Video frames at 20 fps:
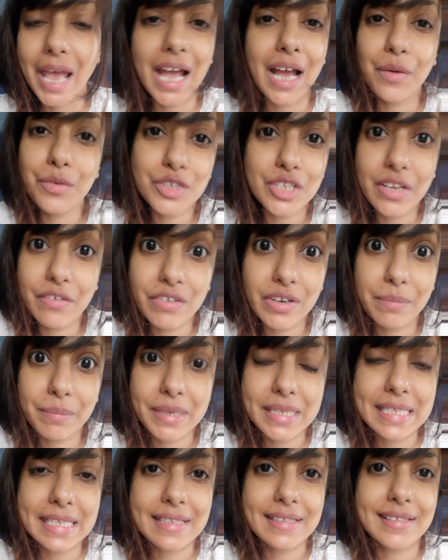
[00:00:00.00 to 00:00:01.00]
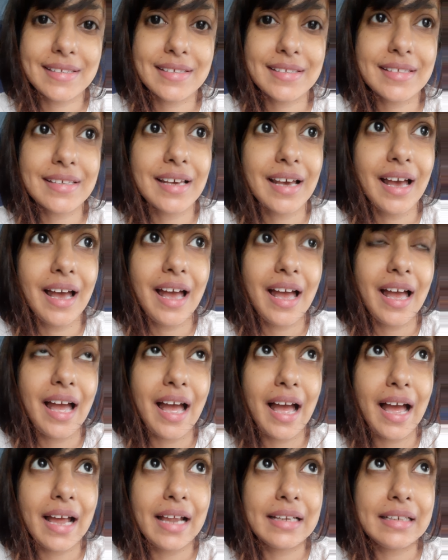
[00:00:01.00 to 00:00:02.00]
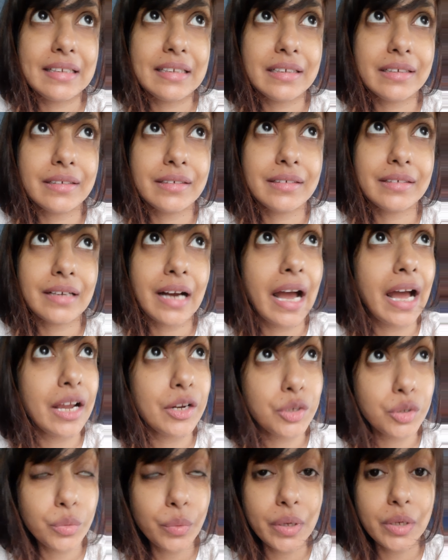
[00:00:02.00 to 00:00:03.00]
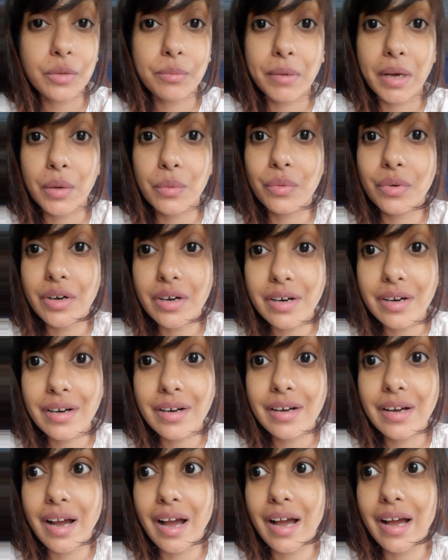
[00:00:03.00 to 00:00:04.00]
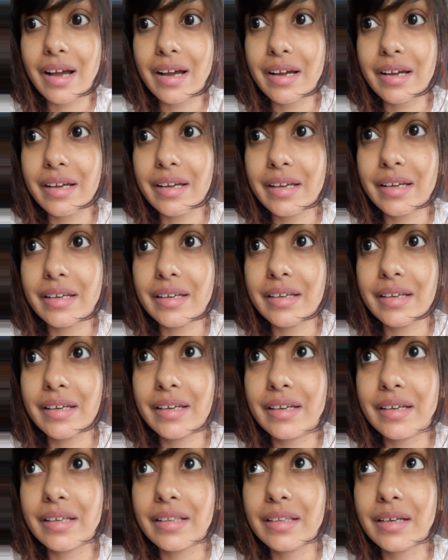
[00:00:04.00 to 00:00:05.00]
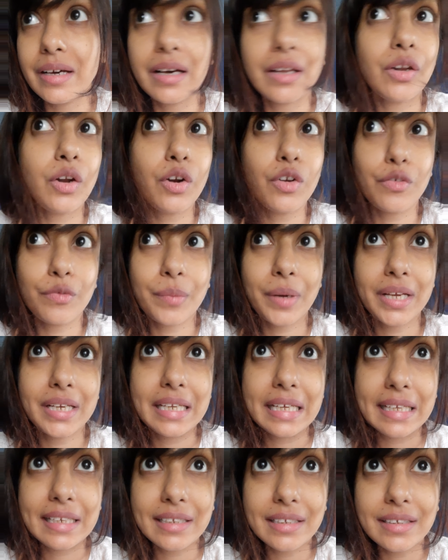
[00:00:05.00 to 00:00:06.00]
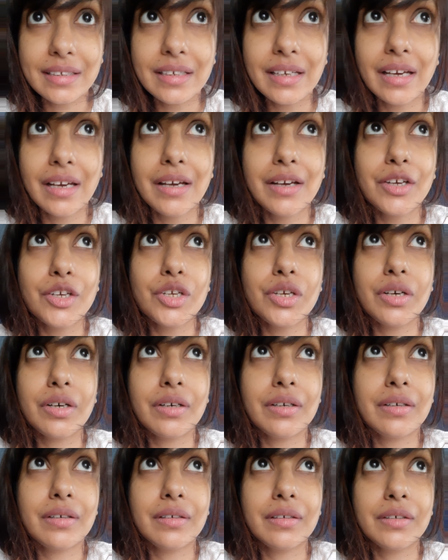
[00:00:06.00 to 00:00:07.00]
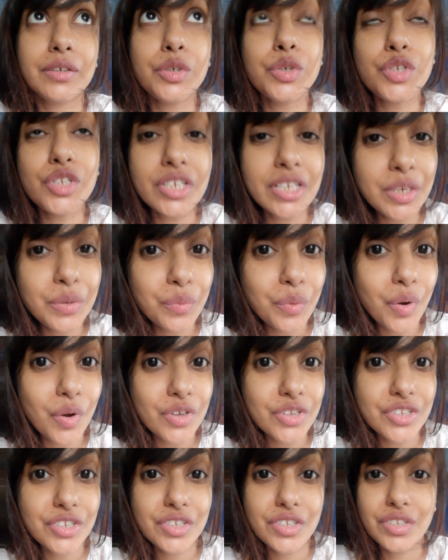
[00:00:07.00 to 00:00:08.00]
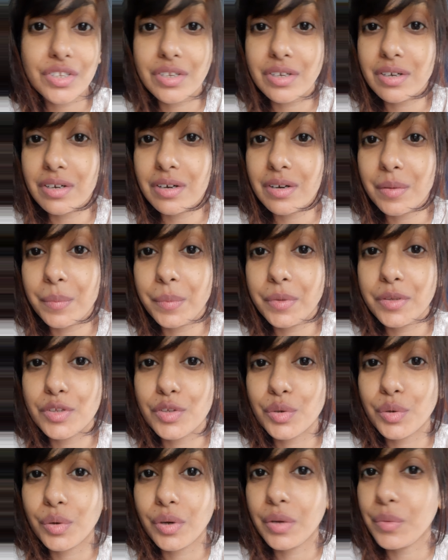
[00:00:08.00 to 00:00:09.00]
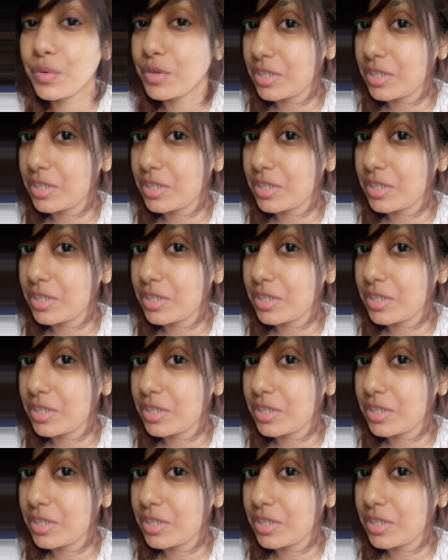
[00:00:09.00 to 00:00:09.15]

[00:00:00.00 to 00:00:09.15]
was never in my senses, and I had to quit my work. A lot of my daily routine was disturbed, so it was